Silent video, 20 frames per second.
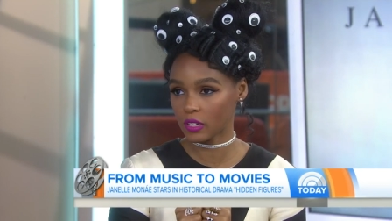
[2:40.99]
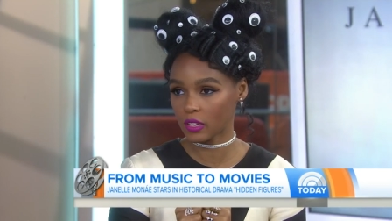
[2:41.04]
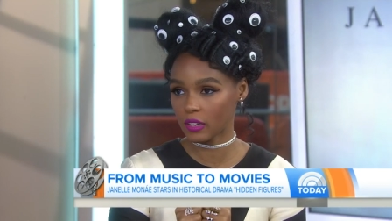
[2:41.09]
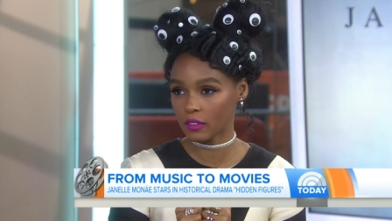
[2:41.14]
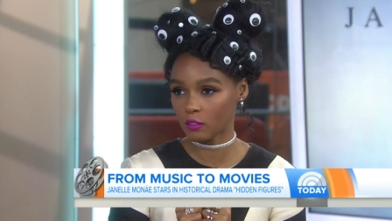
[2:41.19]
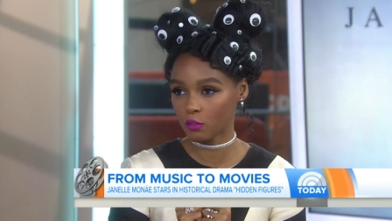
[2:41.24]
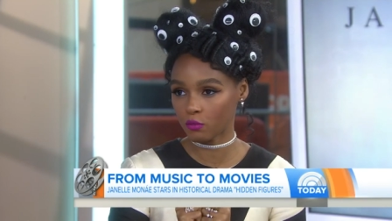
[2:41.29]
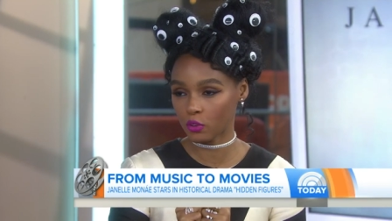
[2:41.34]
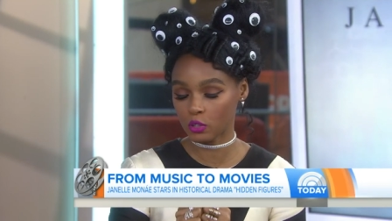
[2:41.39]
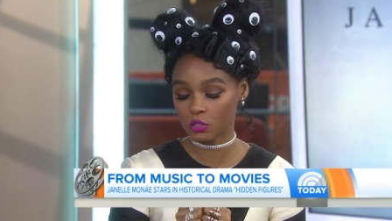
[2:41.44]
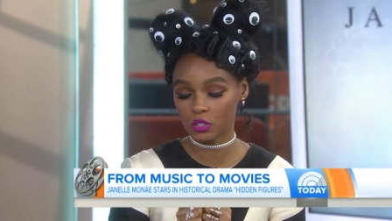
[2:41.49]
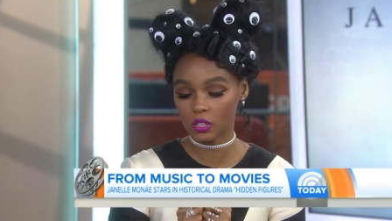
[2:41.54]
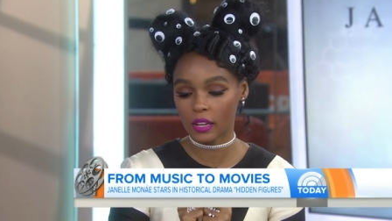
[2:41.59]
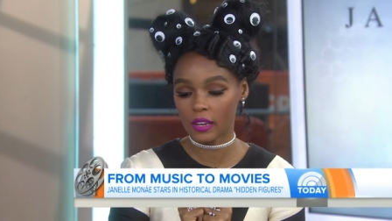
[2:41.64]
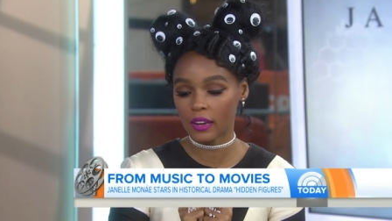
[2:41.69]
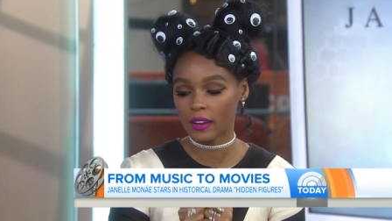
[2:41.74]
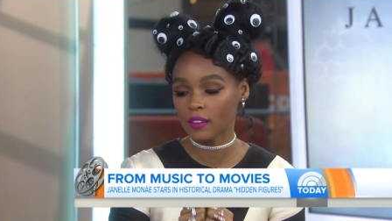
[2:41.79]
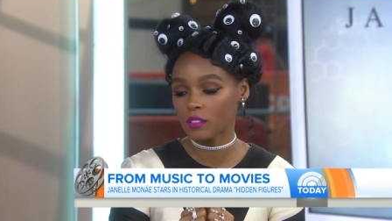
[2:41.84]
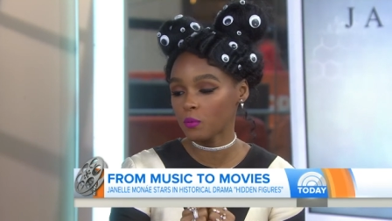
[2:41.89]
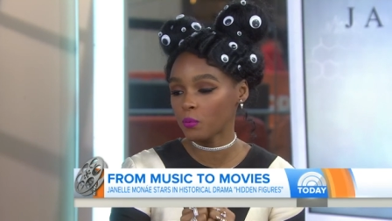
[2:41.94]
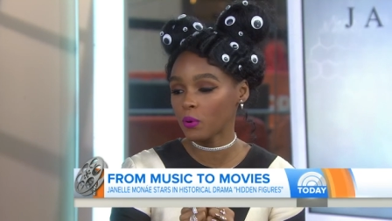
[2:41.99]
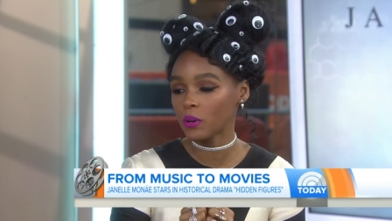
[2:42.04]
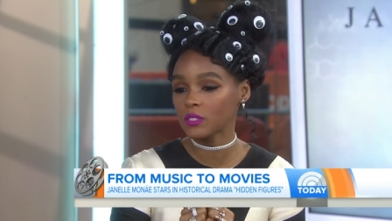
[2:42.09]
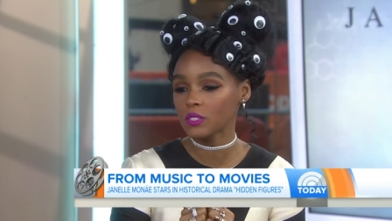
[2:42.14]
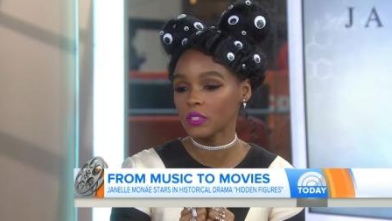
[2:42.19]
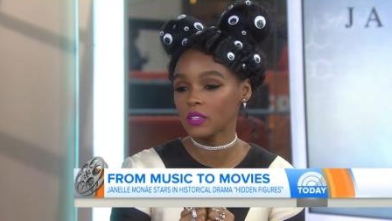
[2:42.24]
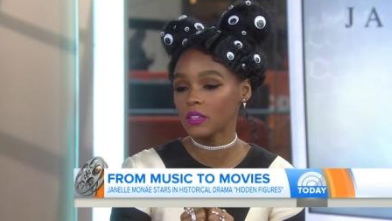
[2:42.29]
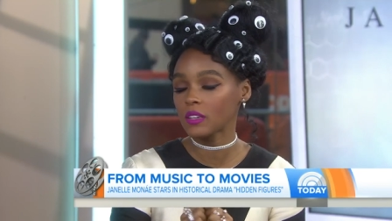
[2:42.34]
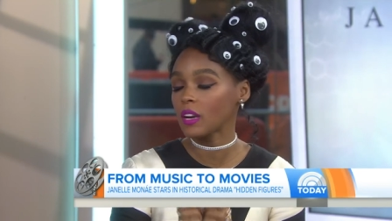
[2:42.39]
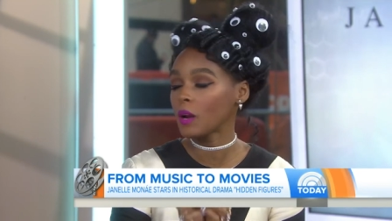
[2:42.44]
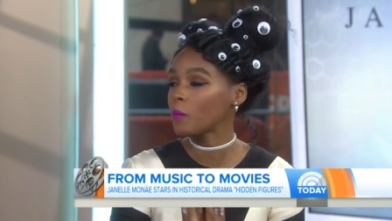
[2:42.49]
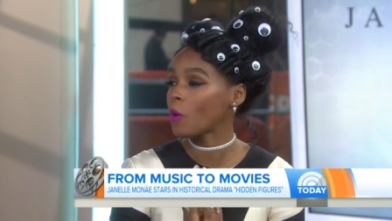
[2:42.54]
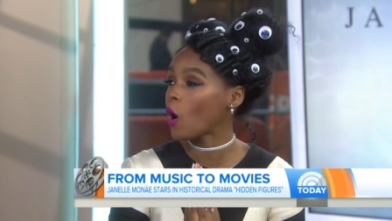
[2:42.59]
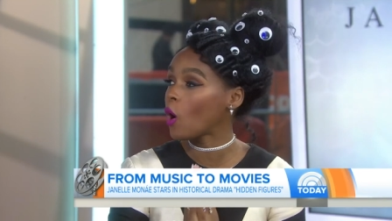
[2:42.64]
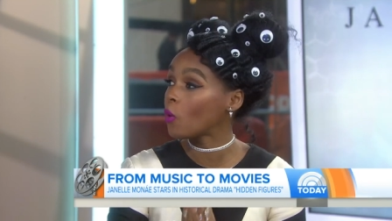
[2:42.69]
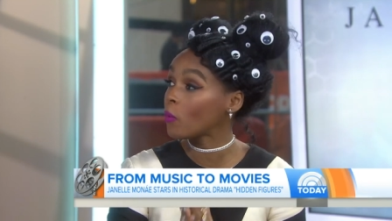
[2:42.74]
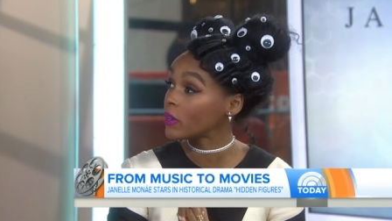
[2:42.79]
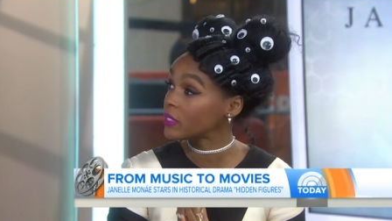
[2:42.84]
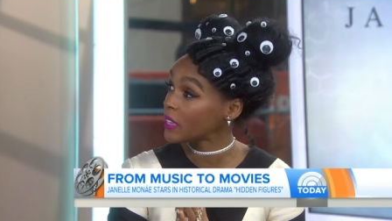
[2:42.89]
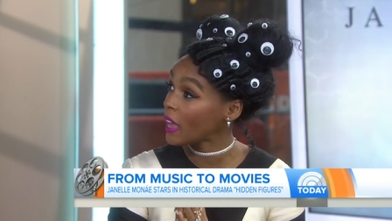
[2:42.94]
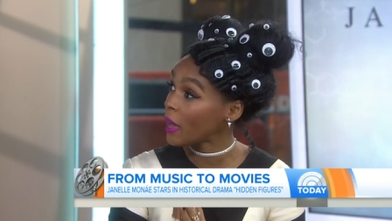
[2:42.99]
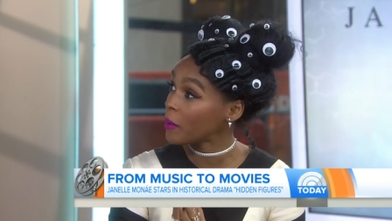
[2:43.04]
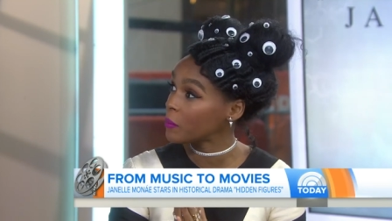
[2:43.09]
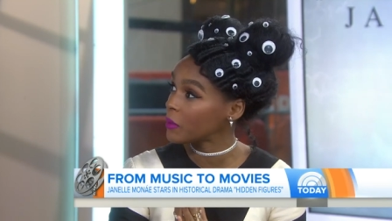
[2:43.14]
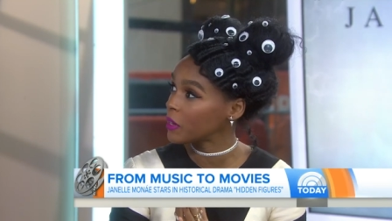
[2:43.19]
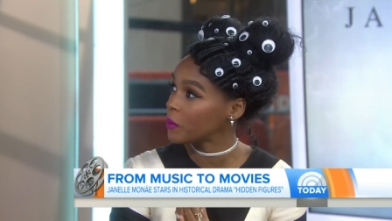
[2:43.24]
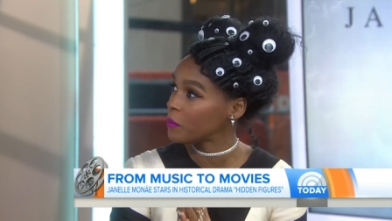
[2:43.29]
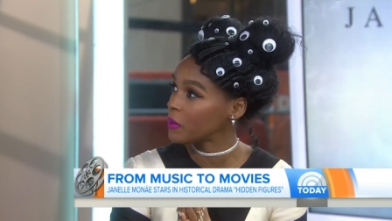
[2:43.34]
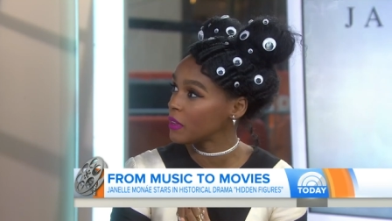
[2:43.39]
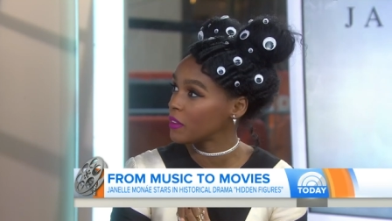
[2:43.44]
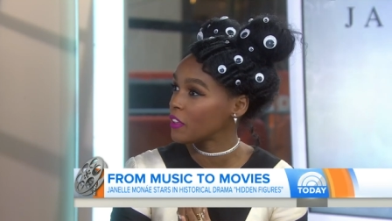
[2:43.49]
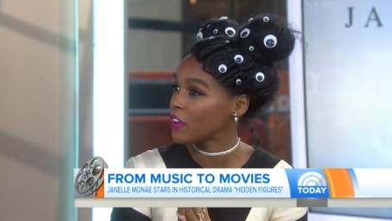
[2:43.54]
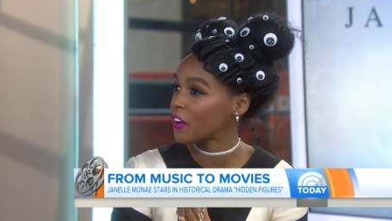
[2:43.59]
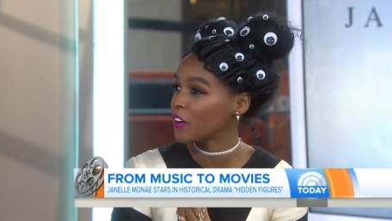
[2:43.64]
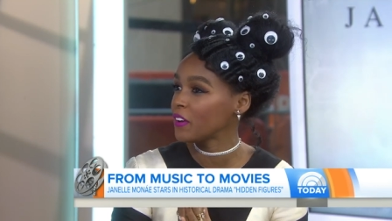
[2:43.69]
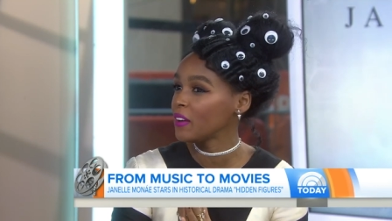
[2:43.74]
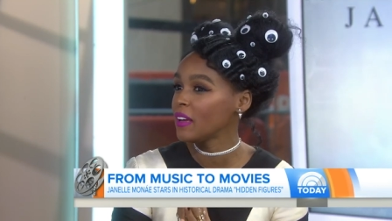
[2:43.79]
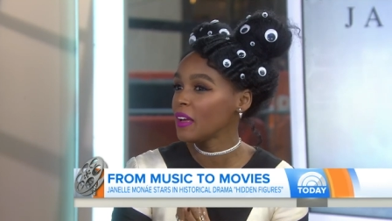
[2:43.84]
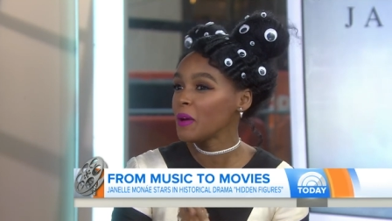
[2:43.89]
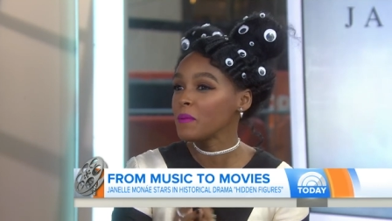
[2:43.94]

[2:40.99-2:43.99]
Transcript: uh, the First Lady and the President, and I'm always happy to be there.